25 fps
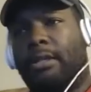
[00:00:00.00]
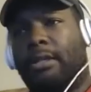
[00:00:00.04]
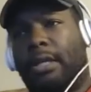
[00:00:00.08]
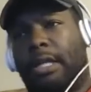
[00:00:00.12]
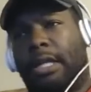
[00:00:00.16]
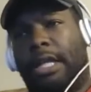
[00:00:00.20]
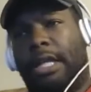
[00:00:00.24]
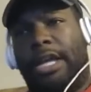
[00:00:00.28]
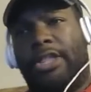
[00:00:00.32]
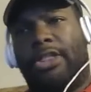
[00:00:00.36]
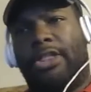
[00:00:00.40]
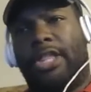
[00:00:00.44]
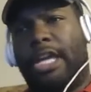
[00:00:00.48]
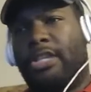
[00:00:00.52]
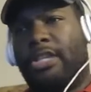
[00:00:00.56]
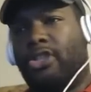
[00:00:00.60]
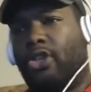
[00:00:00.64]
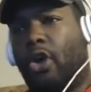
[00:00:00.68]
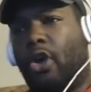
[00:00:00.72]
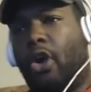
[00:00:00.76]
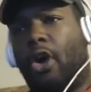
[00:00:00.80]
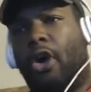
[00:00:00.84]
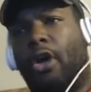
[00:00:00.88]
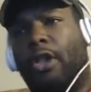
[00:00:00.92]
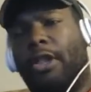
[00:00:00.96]
Like, that's
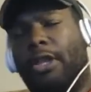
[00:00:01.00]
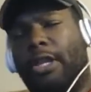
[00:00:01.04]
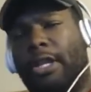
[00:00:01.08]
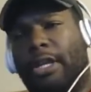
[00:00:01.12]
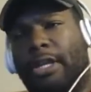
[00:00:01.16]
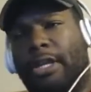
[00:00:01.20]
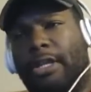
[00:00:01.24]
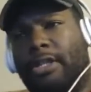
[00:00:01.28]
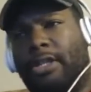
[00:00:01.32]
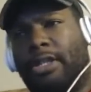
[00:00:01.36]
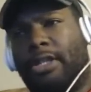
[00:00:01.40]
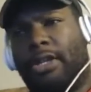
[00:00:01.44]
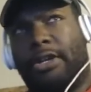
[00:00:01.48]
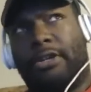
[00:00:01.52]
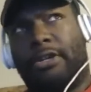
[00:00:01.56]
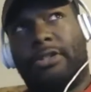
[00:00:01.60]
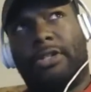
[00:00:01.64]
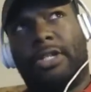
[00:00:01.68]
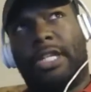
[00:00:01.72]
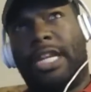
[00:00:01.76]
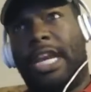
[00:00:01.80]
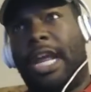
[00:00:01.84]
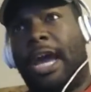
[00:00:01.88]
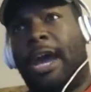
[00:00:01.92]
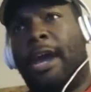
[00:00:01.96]
all it is. There's
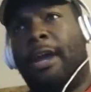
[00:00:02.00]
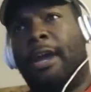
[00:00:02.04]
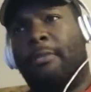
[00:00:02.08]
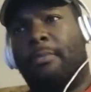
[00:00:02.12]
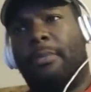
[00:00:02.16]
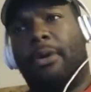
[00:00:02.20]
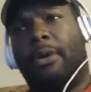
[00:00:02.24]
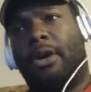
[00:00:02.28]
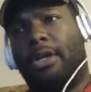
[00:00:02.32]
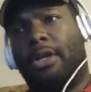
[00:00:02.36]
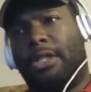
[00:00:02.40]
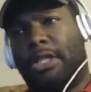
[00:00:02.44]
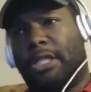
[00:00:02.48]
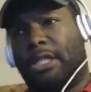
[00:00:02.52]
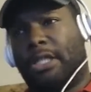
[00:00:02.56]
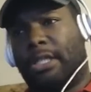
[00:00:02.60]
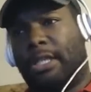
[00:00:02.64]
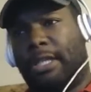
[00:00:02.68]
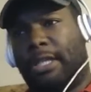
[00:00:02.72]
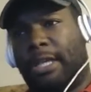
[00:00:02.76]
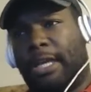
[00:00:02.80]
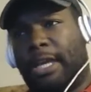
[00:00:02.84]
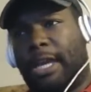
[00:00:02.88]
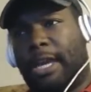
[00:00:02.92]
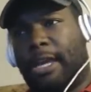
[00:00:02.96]
9 bosses in the
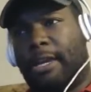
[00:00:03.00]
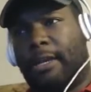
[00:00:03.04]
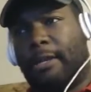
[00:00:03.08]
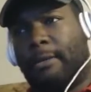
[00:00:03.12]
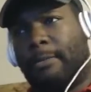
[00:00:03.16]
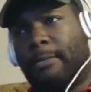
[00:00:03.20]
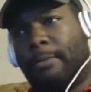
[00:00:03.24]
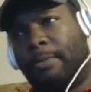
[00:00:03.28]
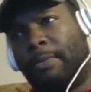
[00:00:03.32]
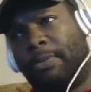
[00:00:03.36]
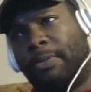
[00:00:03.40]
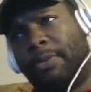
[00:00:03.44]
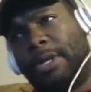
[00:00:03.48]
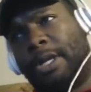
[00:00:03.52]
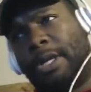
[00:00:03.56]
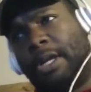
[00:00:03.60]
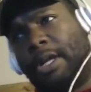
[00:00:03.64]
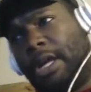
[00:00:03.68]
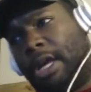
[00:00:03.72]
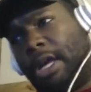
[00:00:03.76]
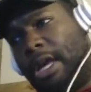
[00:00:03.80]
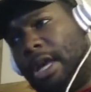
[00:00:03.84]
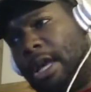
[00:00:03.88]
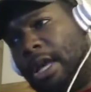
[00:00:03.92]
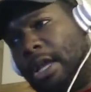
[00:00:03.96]
game,
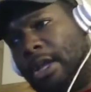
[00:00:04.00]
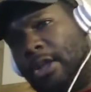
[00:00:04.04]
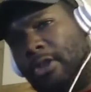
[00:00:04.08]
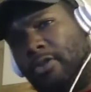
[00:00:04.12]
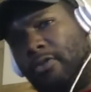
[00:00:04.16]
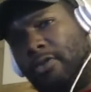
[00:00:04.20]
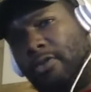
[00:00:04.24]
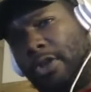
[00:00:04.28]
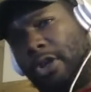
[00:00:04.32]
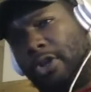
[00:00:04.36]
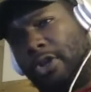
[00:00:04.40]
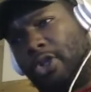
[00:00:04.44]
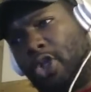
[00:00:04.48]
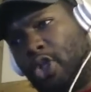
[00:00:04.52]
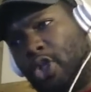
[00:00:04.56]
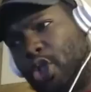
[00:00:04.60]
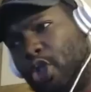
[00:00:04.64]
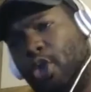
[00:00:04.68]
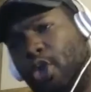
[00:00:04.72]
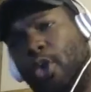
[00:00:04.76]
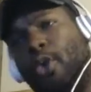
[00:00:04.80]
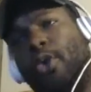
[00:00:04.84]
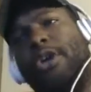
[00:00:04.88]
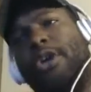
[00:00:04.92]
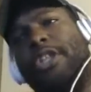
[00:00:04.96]
and there's a
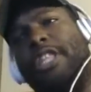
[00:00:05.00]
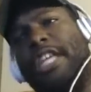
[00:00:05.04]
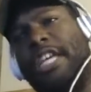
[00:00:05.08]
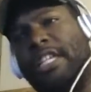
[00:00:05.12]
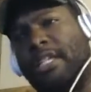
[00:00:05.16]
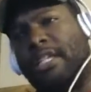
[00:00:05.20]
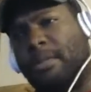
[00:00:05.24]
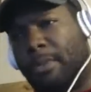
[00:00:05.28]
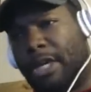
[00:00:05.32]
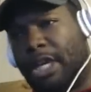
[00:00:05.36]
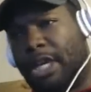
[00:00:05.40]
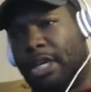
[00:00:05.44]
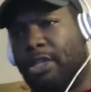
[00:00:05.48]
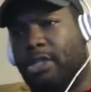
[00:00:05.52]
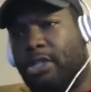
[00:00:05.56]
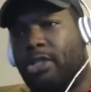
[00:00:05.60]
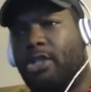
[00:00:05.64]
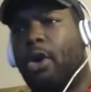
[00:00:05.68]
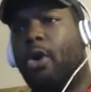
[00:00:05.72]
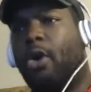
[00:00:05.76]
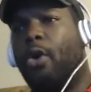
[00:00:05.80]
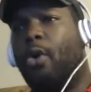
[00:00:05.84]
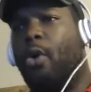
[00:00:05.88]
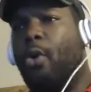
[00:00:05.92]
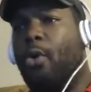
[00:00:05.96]
story that's being
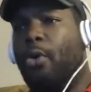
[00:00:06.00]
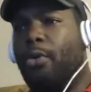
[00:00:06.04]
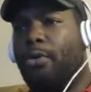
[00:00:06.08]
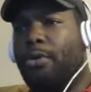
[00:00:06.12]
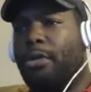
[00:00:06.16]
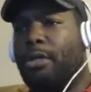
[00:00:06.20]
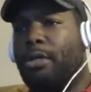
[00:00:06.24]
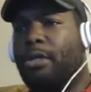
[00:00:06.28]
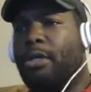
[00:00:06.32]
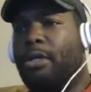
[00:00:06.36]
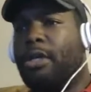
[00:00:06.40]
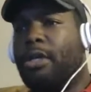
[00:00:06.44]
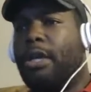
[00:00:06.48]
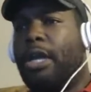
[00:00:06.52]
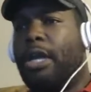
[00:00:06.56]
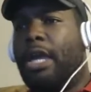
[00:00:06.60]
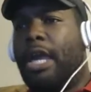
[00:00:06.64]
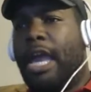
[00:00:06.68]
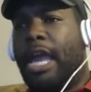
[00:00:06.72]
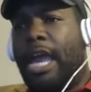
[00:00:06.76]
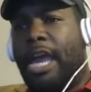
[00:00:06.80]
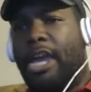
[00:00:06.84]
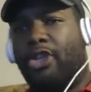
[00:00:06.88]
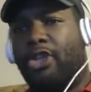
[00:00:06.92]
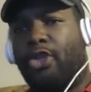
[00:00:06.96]
told
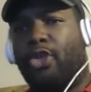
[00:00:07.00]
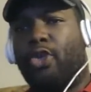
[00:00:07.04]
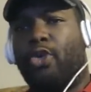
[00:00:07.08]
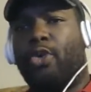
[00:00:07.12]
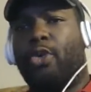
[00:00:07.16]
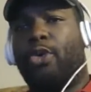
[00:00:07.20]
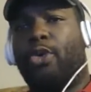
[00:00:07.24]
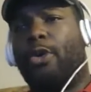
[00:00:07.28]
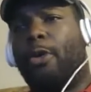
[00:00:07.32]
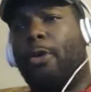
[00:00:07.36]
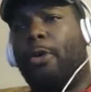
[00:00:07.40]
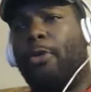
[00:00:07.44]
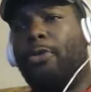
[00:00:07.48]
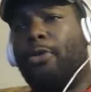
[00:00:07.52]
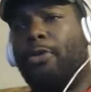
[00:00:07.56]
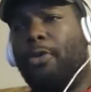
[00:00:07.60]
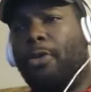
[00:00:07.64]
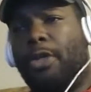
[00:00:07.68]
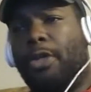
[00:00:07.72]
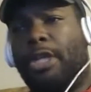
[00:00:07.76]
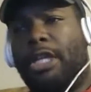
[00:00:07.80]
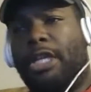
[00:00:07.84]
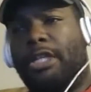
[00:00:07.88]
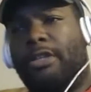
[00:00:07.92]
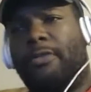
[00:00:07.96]
as you go through
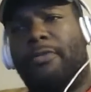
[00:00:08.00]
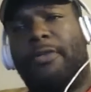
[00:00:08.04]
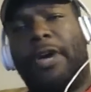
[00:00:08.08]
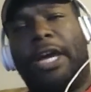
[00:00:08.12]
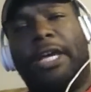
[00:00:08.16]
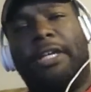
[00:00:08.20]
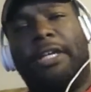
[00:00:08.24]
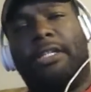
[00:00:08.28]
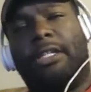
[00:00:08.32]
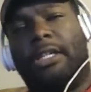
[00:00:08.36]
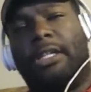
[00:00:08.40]
these fights.